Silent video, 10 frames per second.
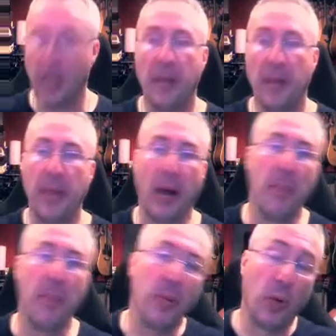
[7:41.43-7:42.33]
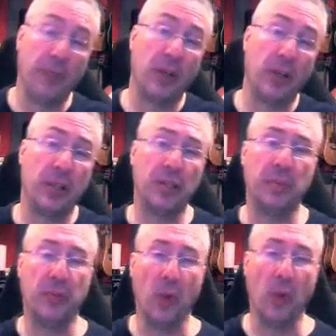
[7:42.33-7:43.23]
Now, where have you heard this
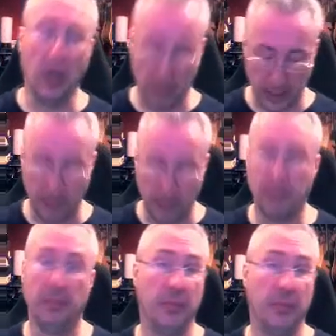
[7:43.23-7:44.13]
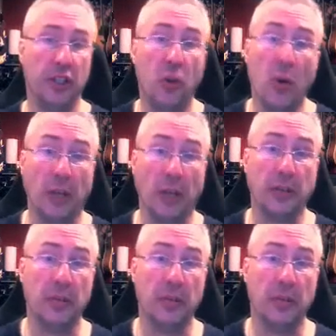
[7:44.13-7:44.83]
before? The Doors.